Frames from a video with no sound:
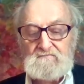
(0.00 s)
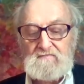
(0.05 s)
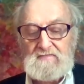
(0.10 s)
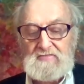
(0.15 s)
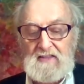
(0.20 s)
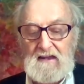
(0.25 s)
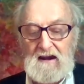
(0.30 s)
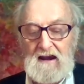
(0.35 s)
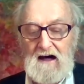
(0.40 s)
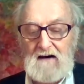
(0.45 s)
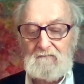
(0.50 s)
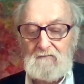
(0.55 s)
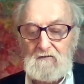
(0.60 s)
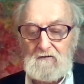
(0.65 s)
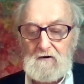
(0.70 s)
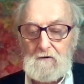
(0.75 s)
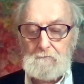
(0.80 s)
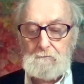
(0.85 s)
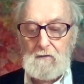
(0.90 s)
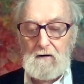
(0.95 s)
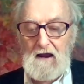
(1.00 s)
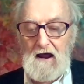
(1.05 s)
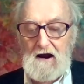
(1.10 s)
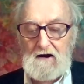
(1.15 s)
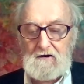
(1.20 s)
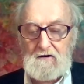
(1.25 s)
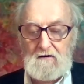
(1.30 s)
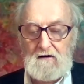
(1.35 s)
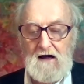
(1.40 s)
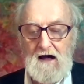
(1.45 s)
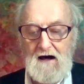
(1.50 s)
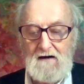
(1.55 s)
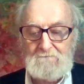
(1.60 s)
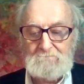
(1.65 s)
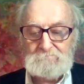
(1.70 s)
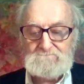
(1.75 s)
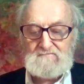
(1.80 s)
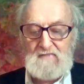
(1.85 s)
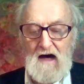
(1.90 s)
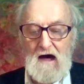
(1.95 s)
The levels of pleasure have
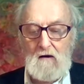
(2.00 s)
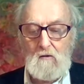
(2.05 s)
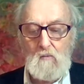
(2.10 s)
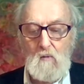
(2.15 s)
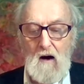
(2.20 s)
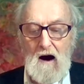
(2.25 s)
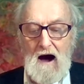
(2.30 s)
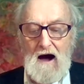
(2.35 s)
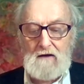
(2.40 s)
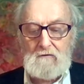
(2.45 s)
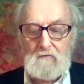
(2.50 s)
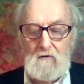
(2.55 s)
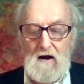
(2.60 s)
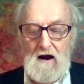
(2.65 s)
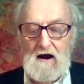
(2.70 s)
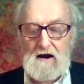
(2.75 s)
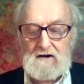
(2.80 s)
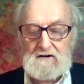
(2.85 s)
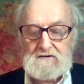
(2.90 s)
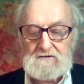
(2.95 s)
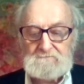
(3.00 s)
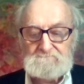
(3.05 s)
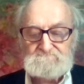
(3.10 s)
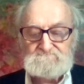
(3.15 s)
a wide range,